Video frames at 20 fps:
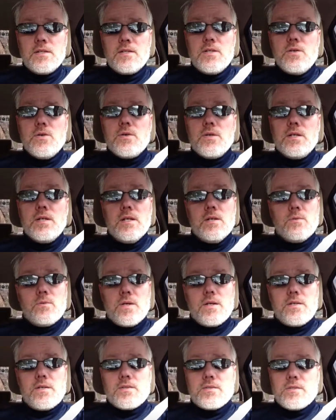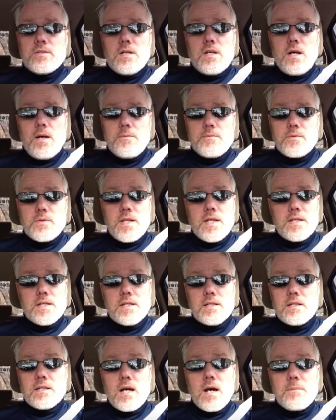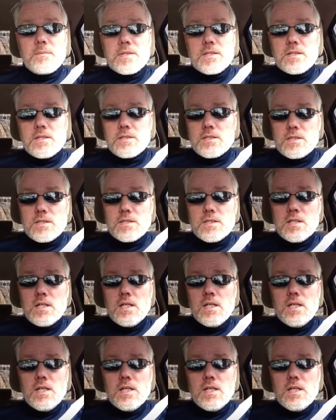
you could get one of those jobs without any competition.